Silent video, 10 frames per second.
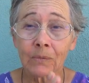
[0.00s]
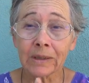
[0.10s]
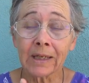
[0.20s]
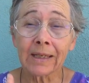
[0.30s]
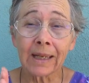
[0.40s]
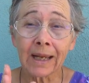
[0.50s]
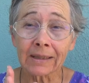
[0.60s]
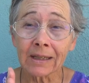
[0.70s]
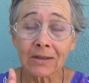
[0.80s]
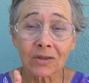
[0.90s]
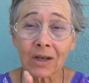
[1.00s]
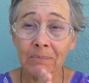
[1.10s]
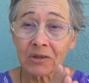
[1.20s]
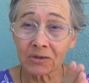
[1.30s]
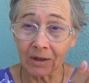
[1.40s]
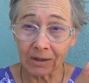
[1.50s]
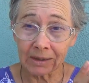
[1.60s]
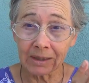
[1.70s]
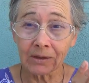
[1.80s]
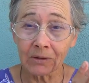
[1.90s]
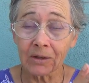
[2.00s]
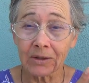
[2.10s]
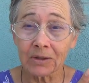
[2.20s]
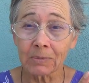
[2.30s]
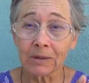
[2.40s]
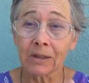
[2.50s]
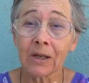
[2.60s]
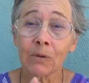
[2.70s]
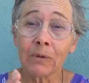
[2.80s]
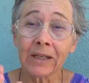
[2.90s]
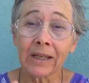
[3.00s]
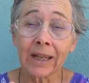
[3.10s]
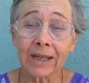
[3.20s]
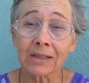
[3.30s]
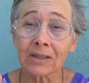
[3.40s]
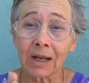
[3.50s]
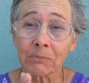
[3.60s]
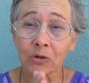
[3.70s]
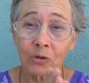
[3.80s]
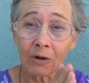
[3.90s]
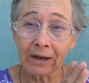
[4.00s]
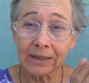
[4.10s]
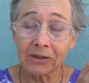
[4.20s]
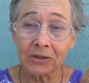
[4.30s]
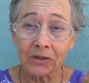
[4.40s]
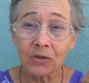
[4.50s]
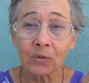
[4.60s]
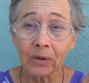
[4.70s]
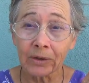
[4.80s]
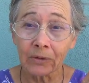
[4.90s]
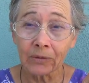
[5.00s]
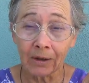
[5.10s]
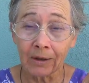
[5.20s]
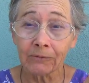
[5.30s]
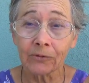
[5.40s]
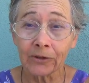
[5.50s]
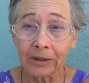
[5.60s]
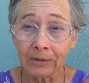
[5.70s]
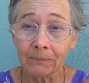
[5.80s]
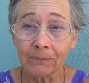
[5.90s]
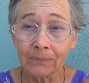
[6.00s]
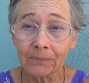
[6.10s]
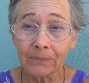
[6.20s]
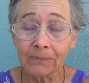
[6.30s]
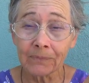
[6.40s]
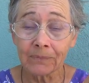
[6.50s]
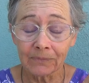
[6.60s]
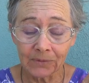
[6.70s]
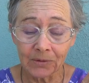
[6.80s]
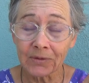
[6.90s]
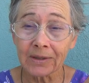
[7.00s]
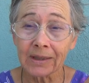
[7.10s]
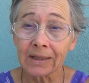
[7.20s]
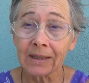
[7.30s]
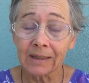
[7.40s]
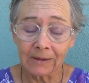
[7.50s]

when he can't stop stalking her husband, when he can't stop trying to destroy her love for him. You see.